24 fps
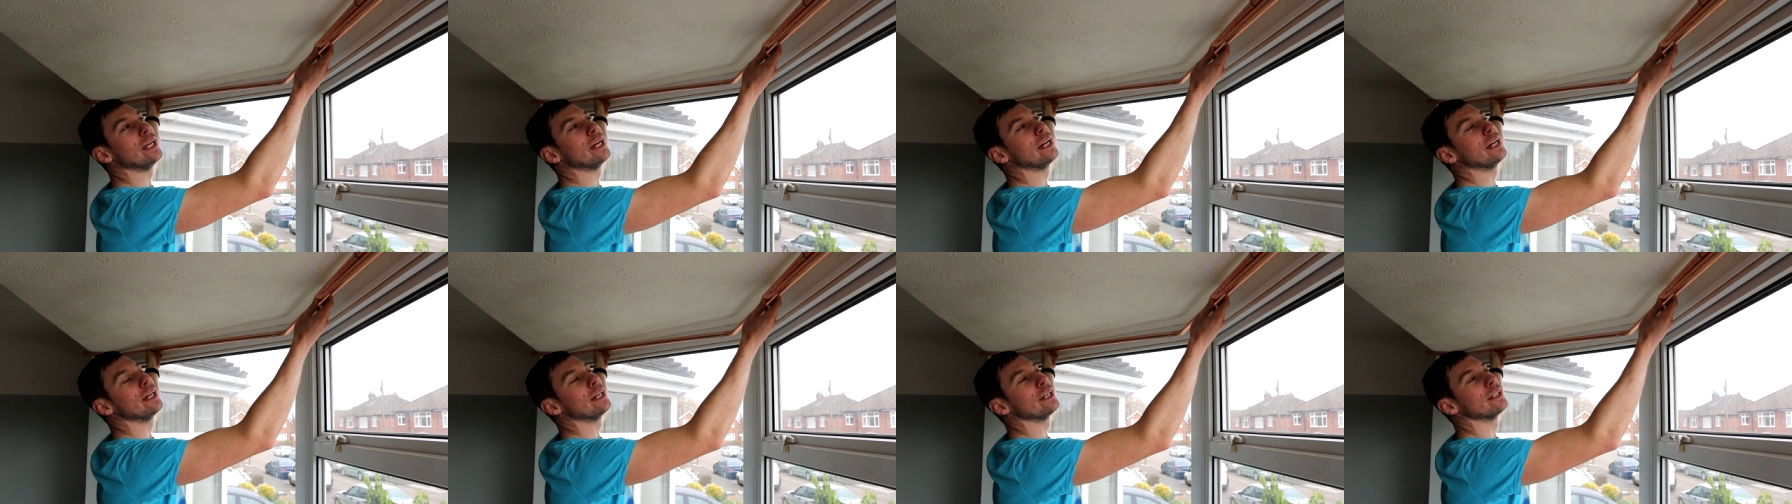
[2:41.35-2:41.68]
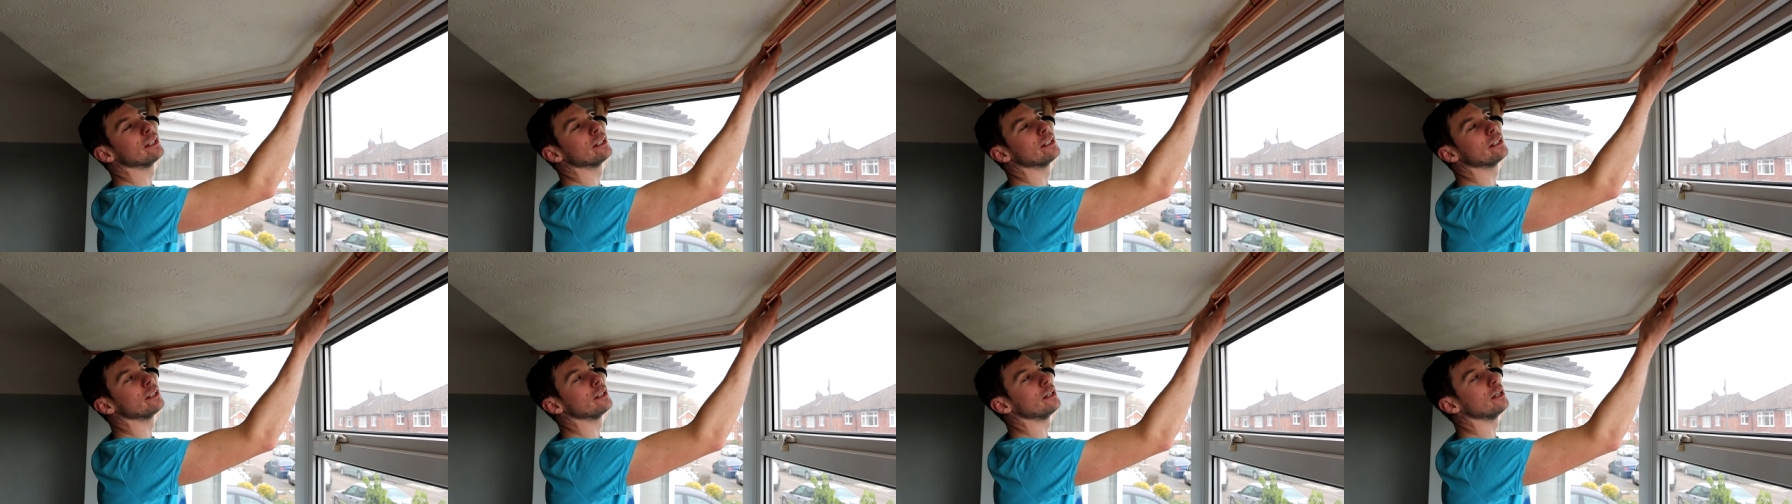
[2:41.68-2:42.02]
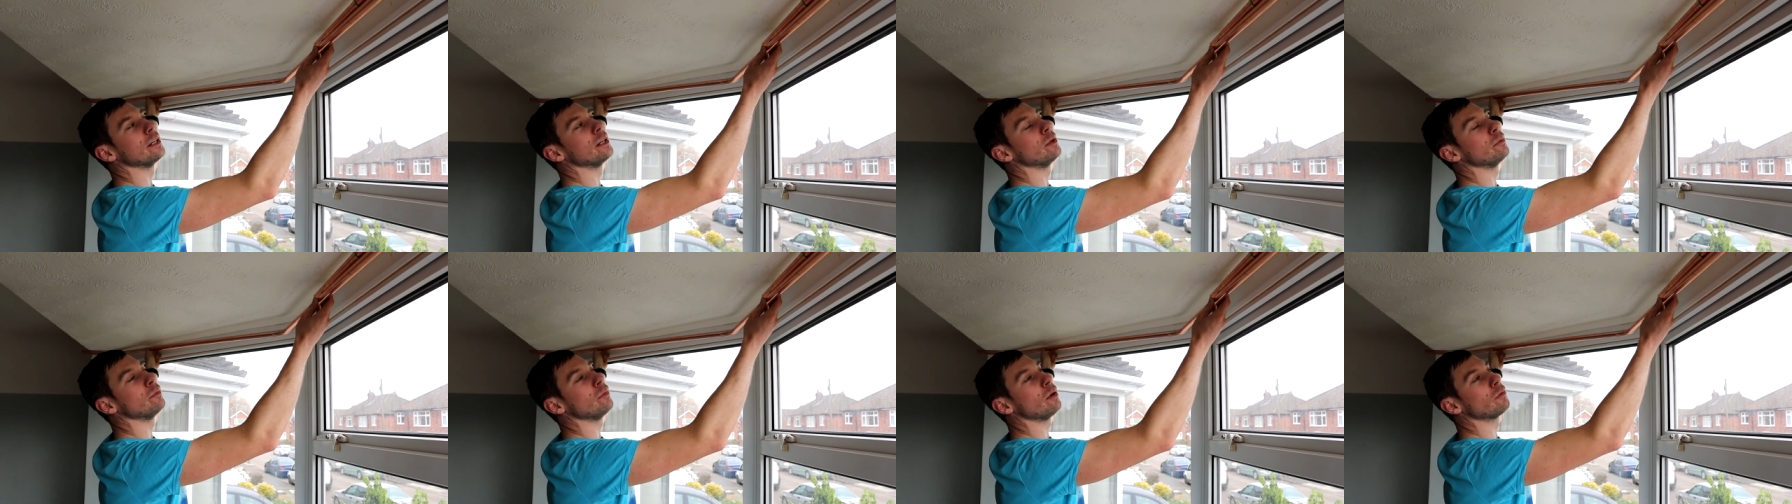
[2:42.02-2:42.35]
air.
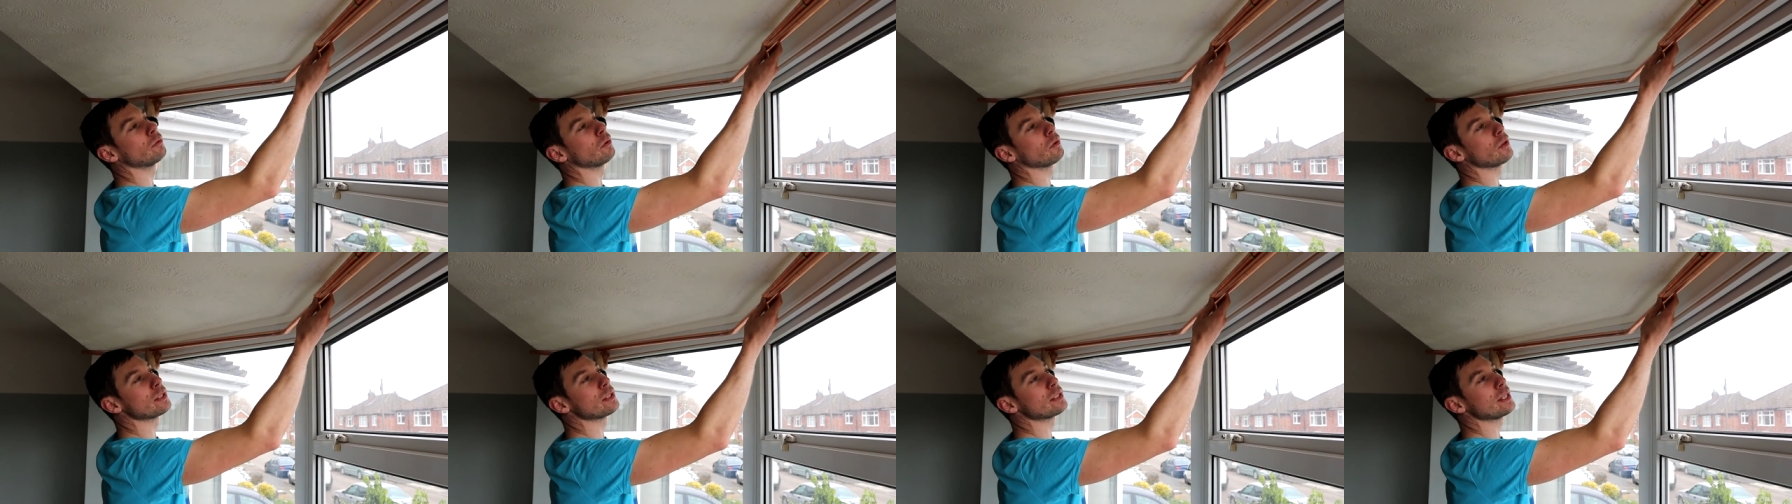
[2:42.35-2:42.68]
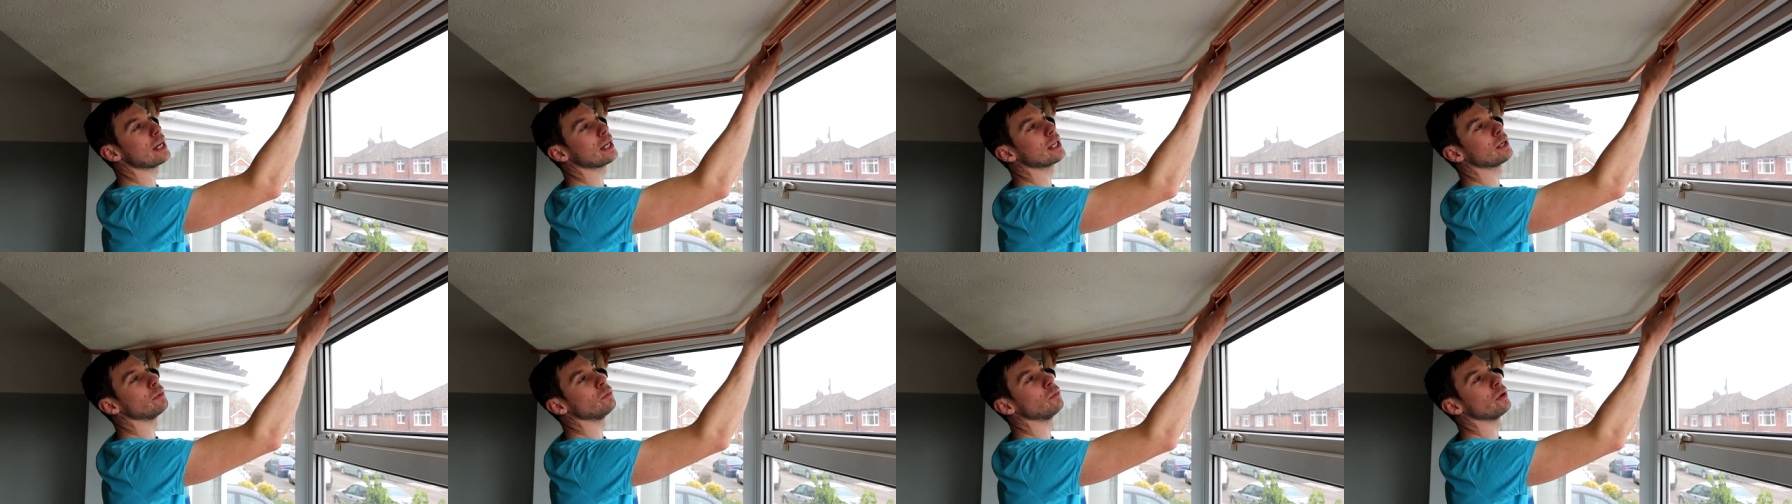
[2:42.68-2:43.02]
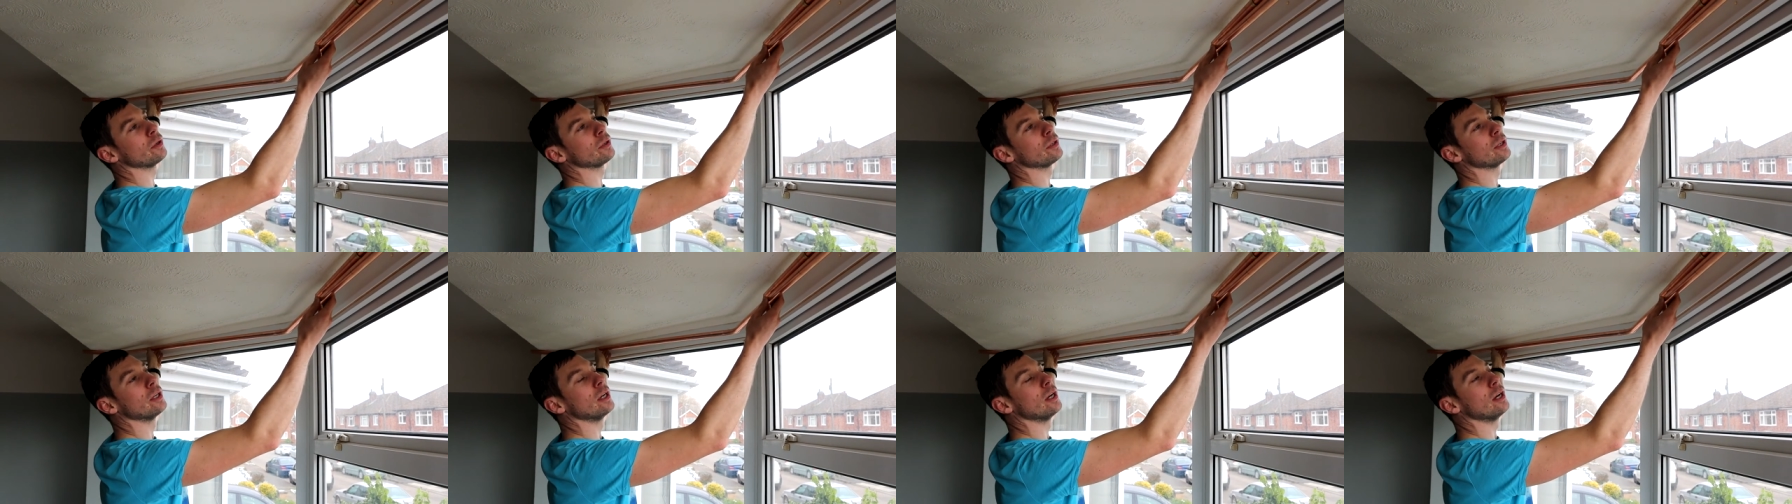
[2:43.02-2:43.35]
I've got the second
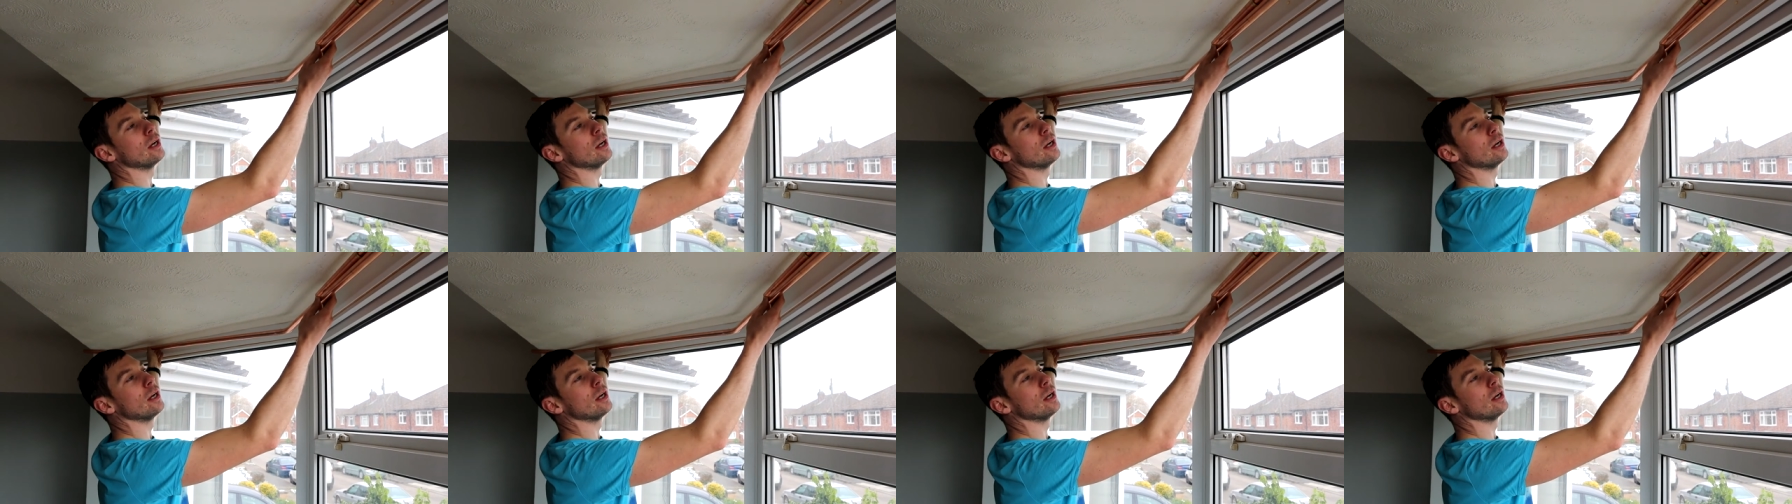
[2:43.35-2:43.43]
one.